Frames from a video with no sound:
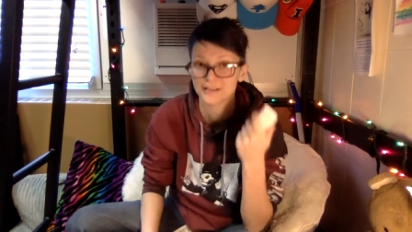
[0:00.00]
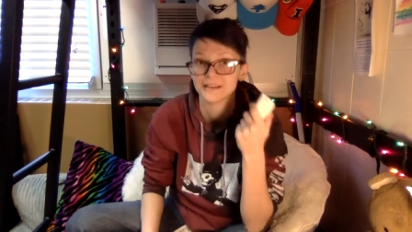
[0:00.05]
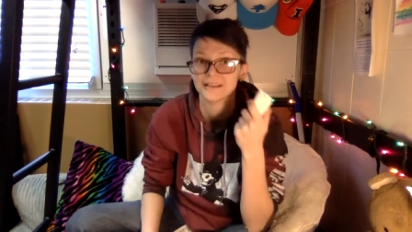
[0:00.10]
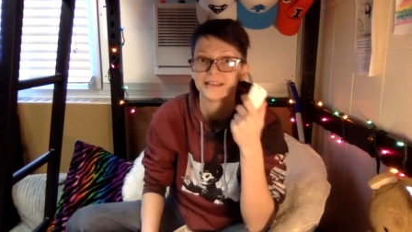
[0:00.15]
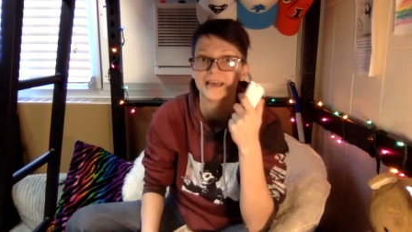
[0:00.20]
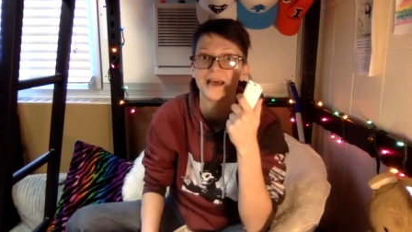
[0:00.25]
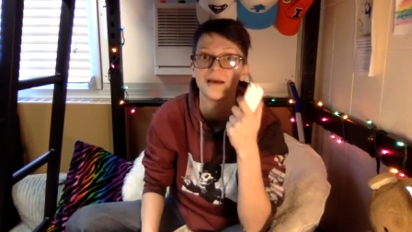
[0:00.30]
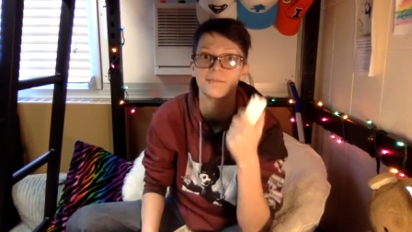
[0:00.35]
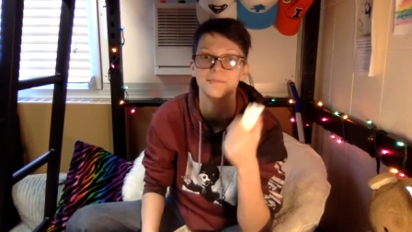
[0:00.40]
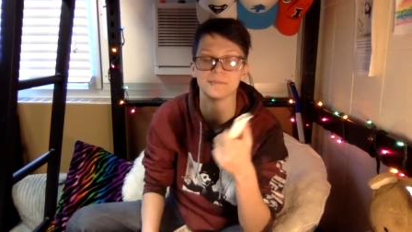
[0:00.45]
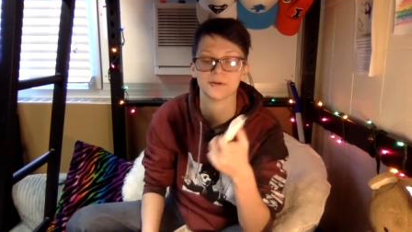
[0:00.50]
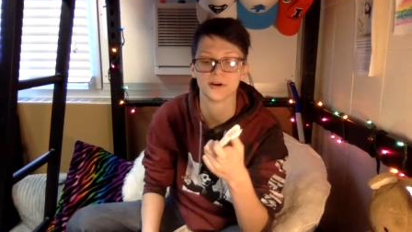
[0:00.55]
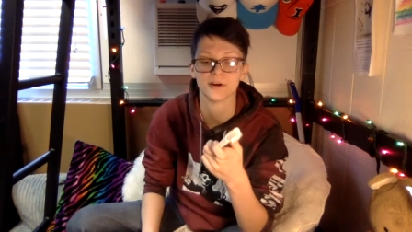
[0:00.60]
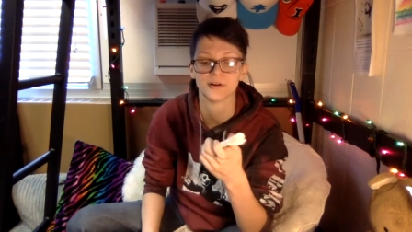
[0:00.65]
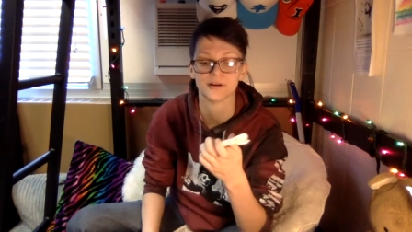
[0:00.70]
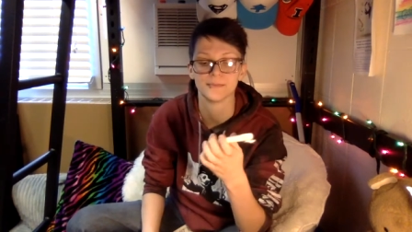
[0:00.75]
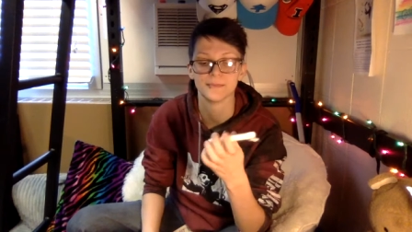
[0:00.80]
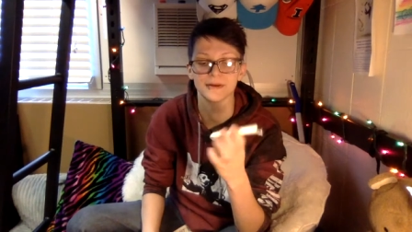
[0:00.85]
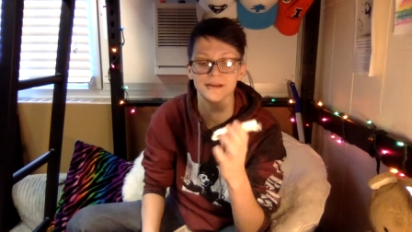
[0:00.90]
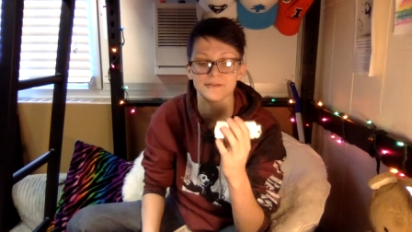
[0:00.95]
that that
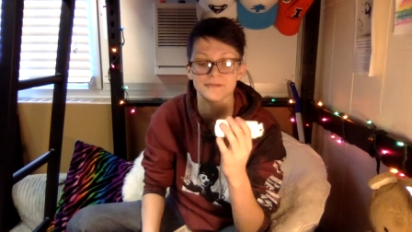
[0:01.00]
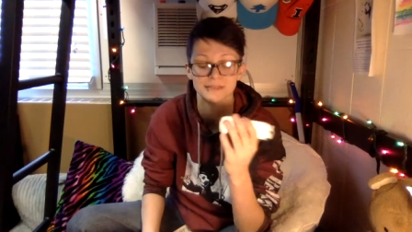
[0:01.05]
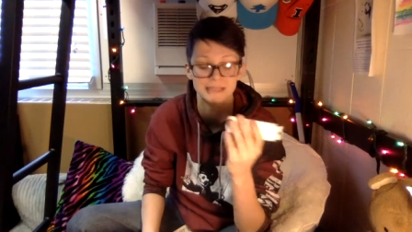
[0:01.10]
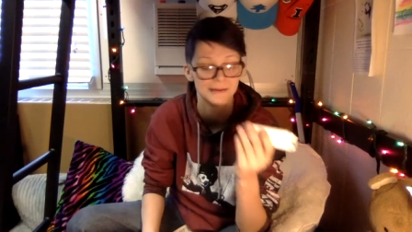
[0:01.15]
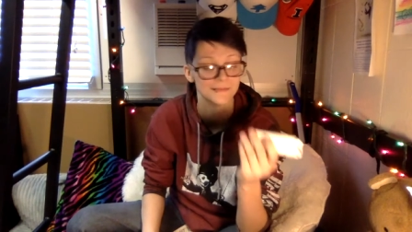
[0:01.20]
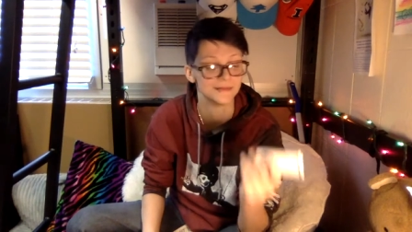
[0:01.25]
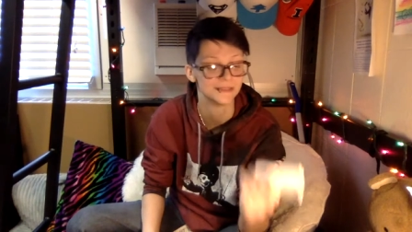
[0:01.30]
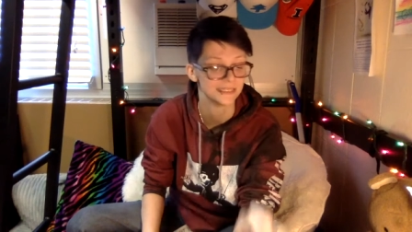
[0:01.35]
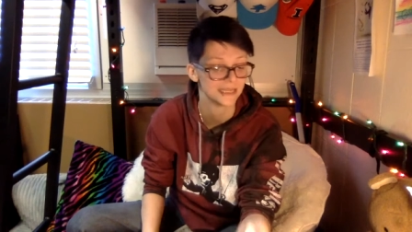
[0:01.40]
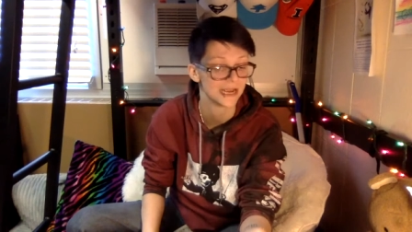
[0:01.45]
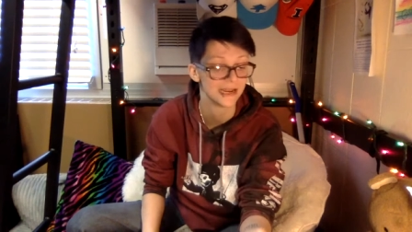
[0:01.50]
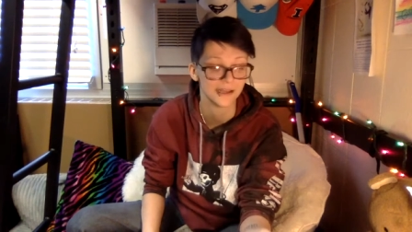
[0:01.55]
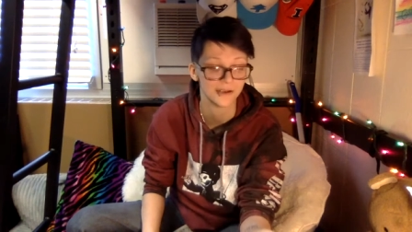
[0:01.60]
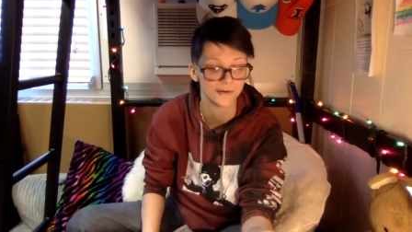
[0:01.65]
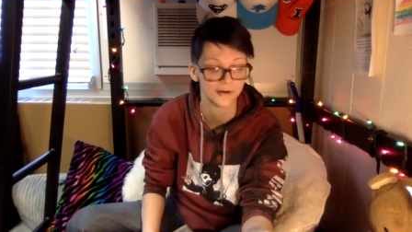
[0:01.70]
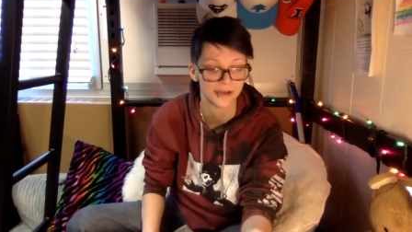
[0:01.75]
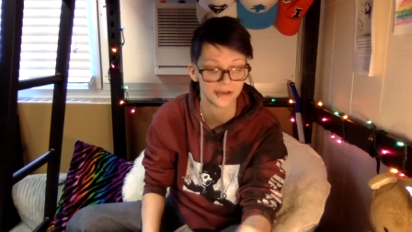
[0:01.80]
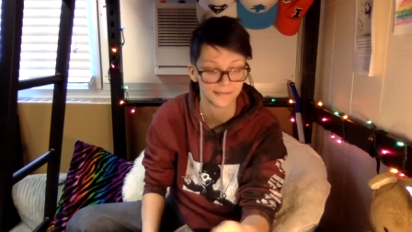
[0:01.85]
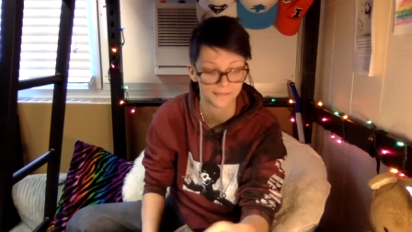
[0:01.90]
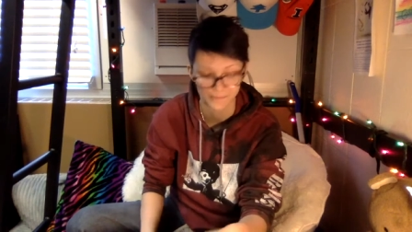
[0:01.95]
broke, but it was empty
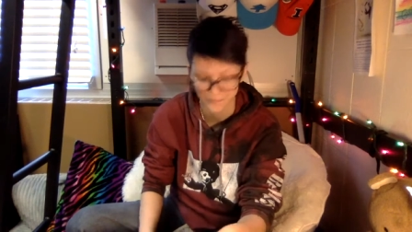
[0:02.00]
anyway.